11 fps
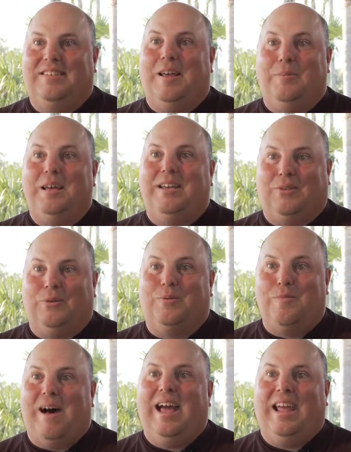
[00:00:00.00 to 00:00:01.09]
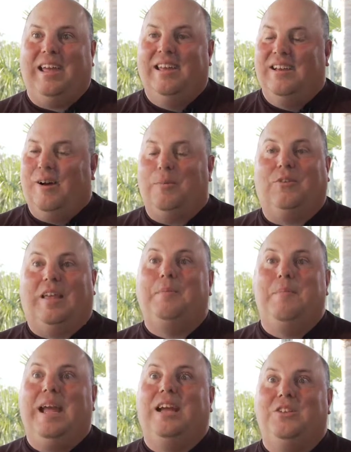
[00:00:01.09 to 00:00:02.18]
it except me. So it was my almost like
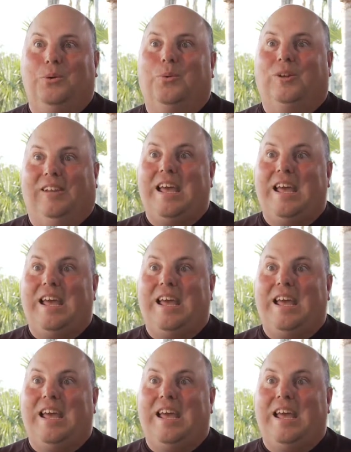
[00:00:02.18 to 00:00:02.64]
manual